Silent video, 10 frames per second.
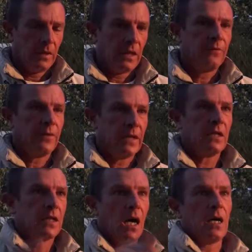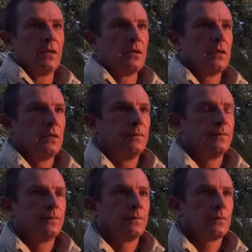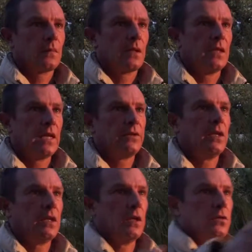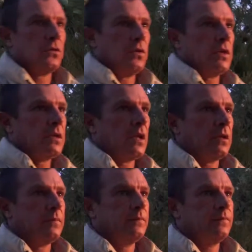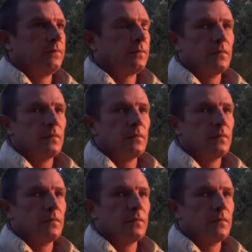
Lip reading: If he dies, that thing goes to his son.